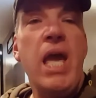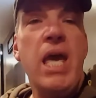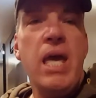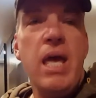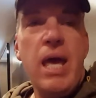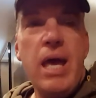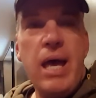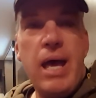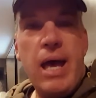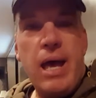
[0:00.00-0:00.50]

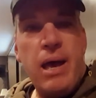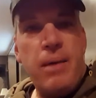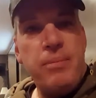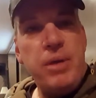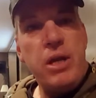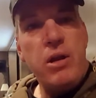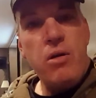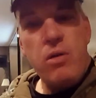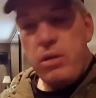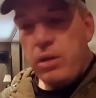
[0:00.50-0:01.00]
A
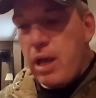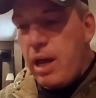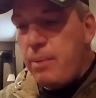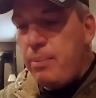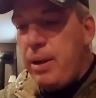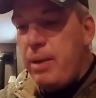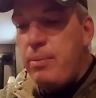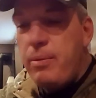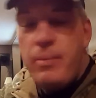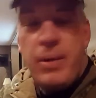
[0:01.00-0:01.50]
lot of
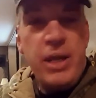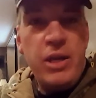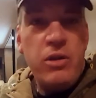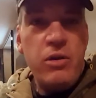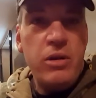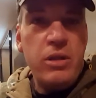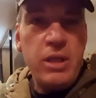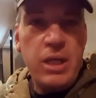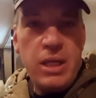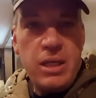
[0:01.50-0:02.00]
people have been
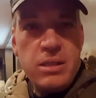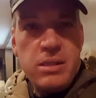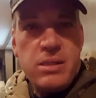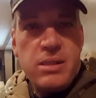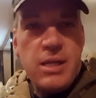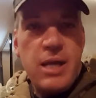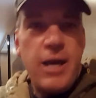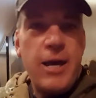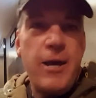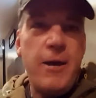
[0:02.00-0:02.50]
doing
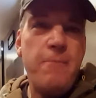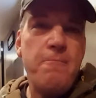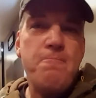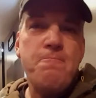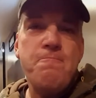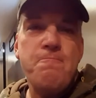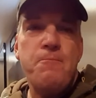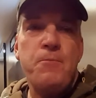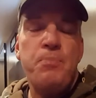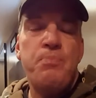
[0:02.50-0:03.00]
these
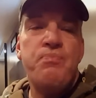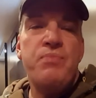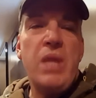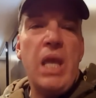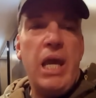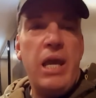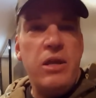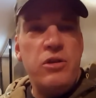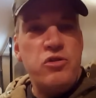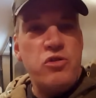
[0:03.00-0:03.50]

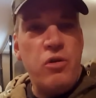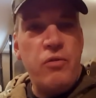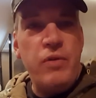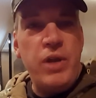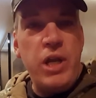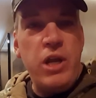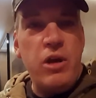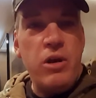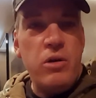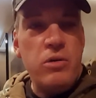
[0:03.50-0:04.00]
intro
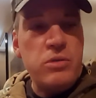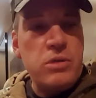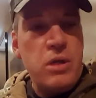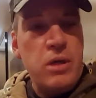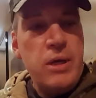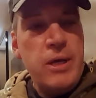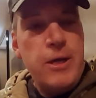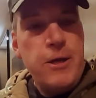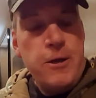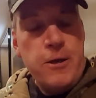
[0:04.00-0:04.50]
videos
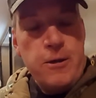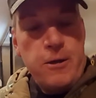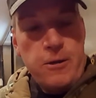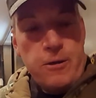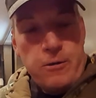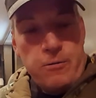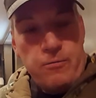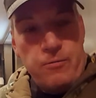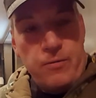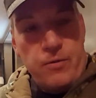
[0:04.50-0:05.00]

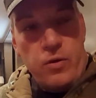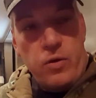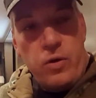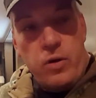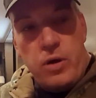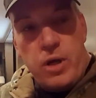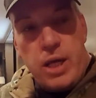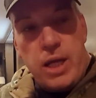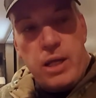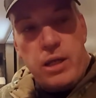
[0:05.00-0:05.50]

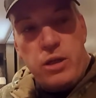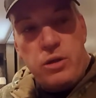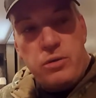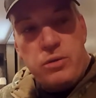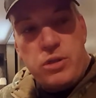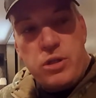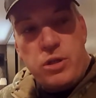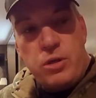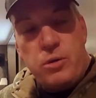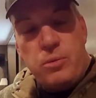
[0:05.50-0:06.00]
for
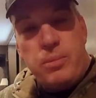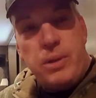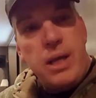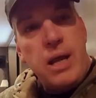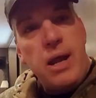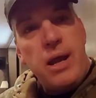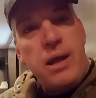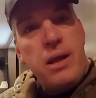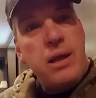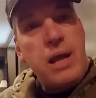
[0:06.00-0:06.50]
YouTube, and
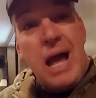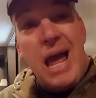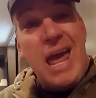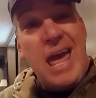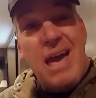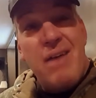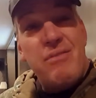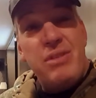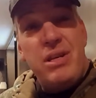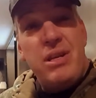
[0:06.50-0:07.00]
I
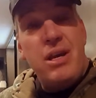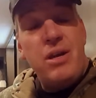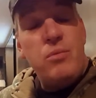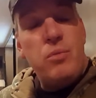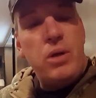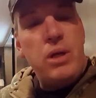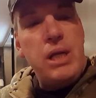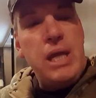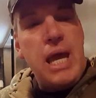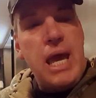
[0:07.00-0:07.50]
haven't done
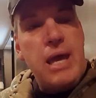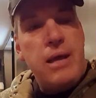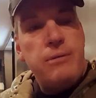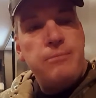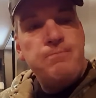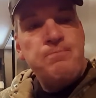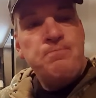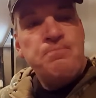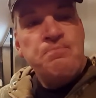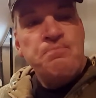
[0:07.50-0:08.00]
one
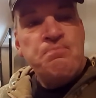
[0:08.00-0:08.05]
yet.